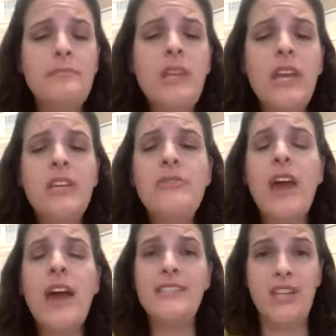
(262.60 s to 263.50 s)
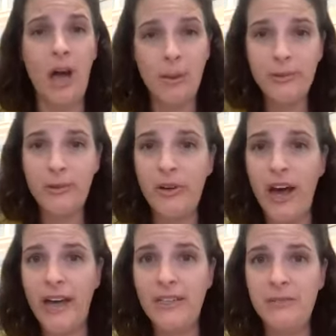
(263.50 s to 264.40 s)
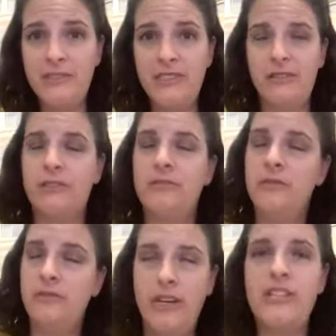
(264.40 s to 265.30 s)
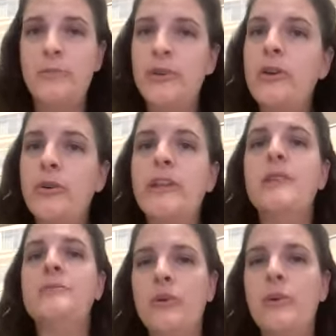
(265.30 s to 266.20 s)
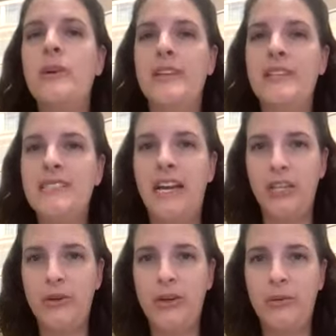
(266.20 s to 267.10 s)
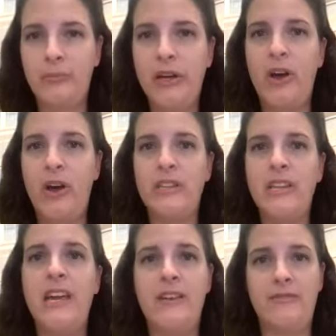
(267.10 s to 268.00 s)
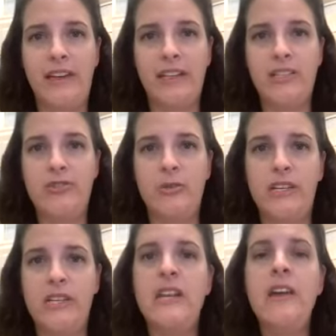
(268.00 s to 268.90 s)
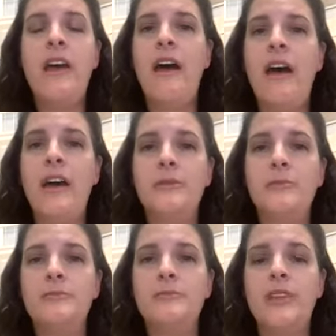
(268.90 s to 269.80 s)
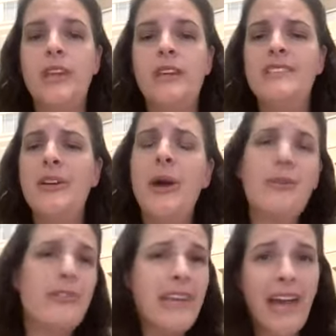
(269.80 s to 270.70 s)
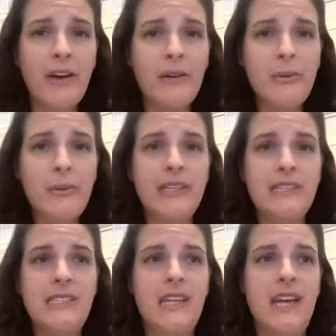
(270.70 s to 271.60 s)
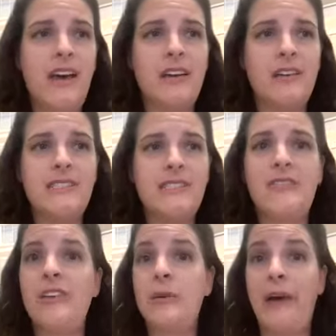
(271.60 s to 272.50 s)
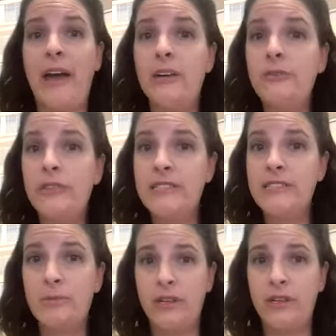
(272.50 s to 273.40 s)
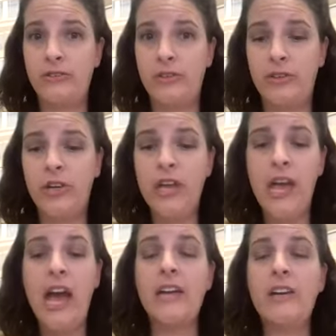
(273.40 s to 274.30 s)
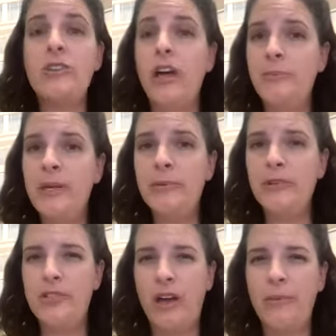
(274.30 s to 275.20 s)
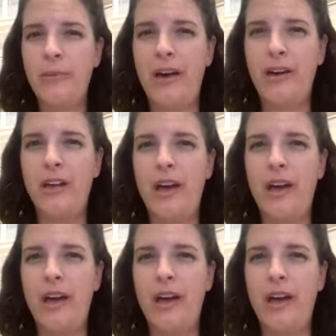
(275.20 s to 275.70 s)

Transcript: You've got topical items, or I should put creams, ointments that you can put on the affected joint. So over-the-counter ones, stuff like BioFreeze is wonderful. I hear a lot of people talk about